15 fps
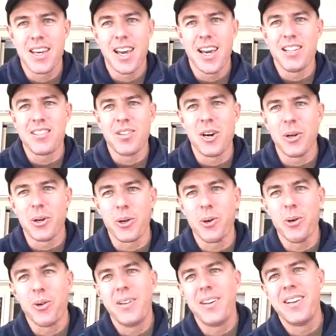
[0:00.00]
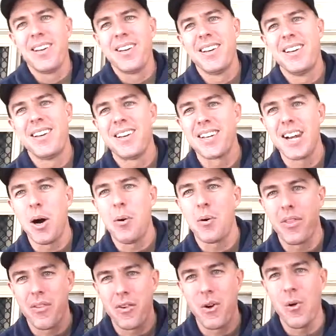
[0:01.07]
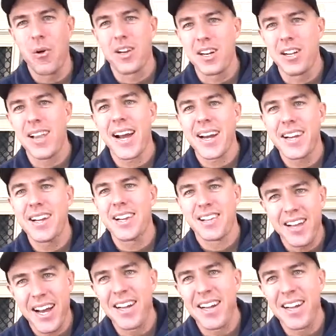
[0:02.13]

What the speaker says: it's no good going through and clacking